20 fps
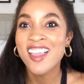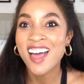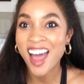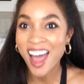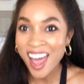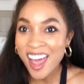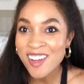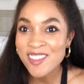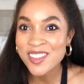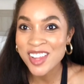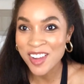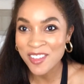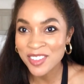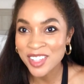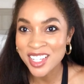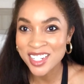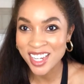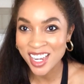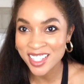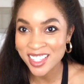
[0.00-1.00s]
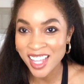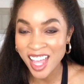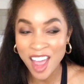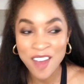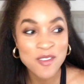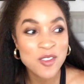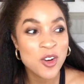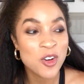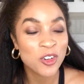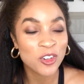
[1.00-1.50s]
I have definitely done that.
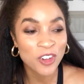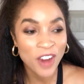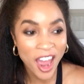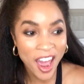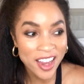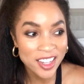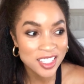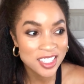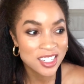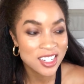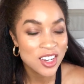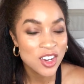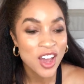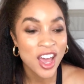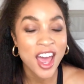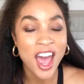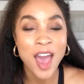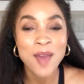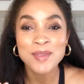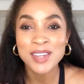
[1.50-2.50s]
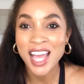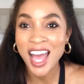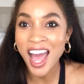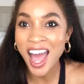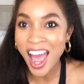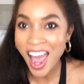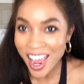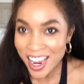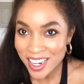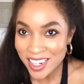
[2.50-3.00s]
I've cracked. I mean,
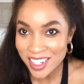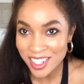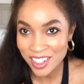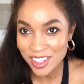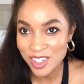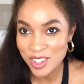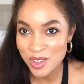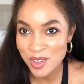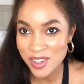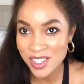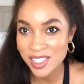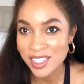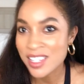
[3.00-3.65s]
I didn't do it.